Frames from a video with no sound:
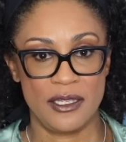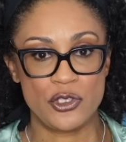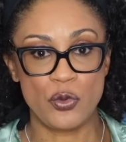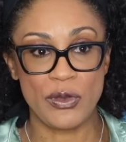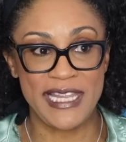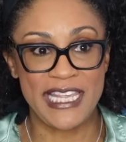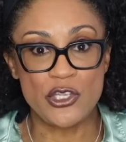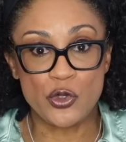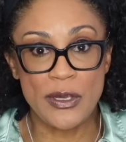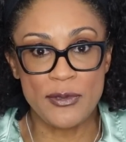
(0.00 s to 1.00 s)
to really
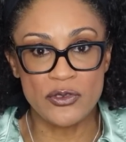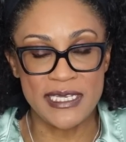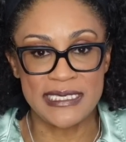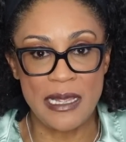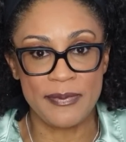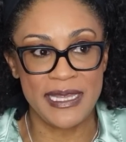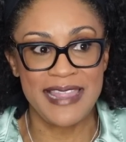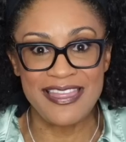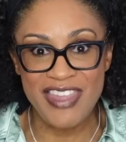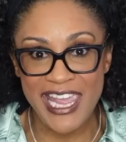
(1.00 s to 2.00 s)
contribute to something
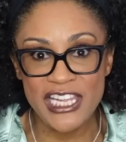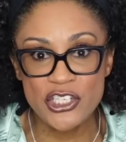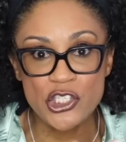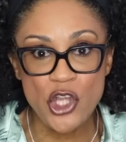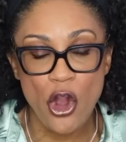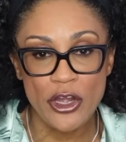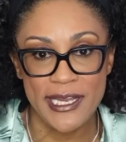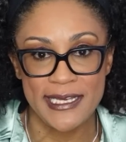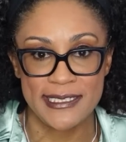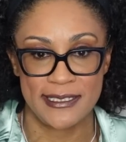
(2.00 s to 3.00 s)
that they
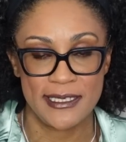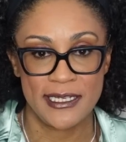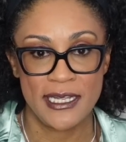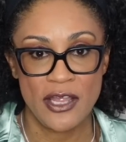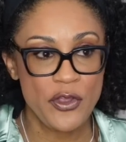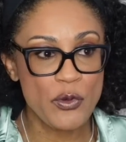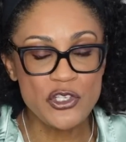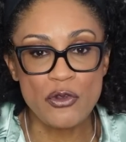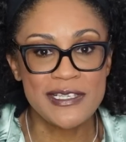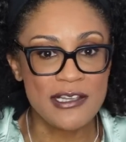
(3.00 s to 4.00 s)
started. There
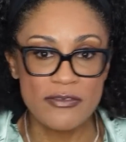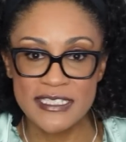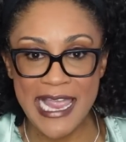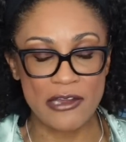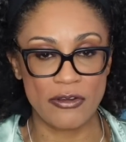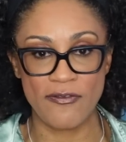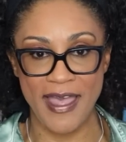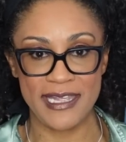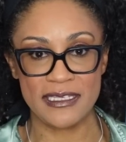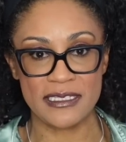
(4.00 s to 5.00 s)
was no
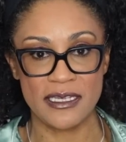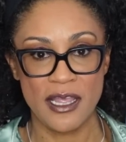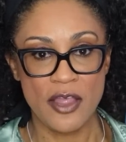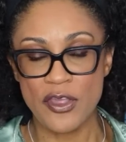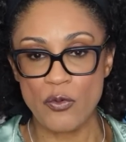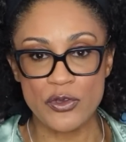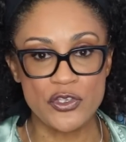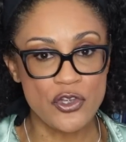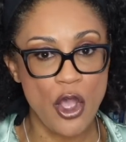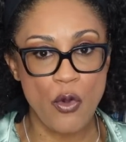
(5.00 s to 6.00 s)
self-sacrifice. There
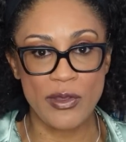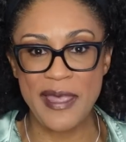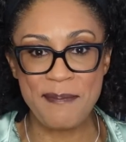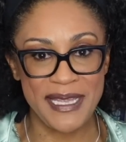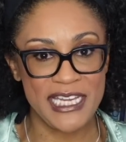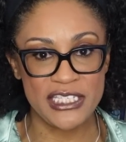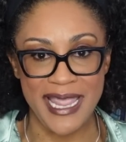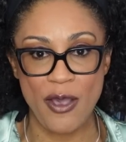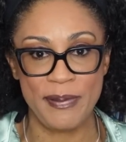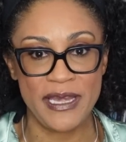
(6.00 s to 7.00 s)
was no committing
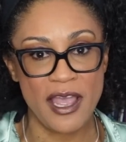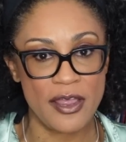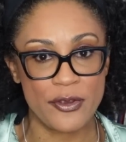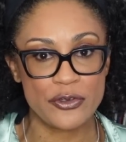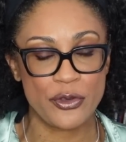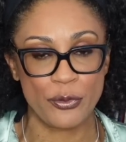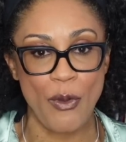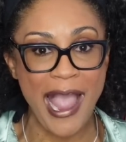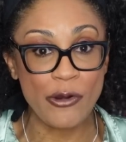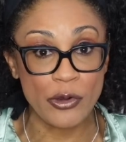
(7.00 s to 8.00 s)
to helping others
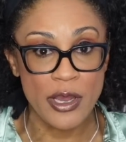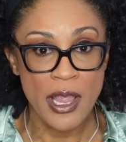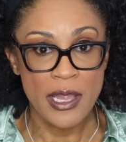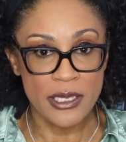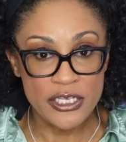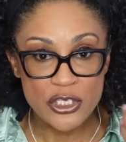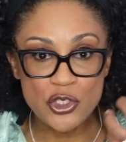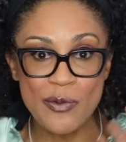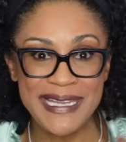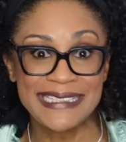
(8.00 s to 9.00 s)
through our
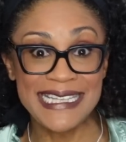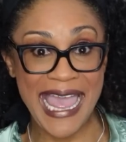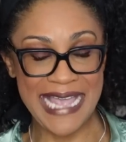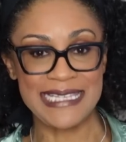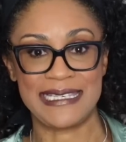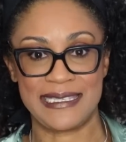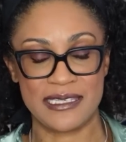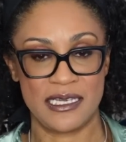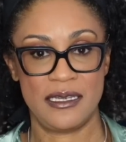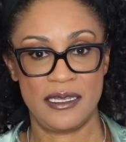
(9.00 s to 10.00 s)
consuming
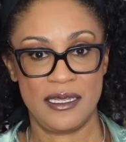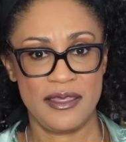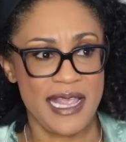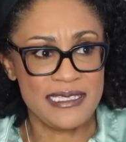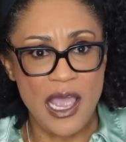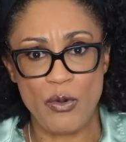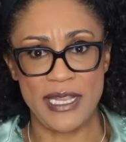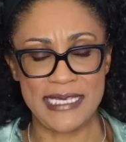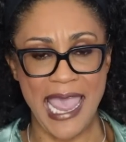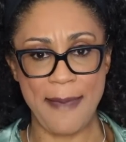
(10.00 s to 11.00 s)
less. That's not what
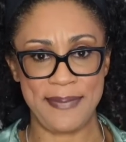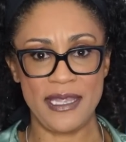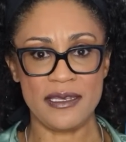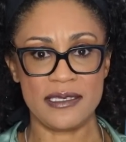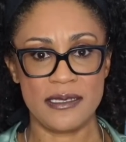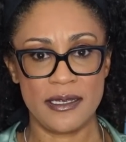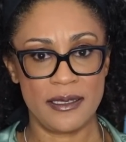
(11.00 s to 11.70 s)
has happened.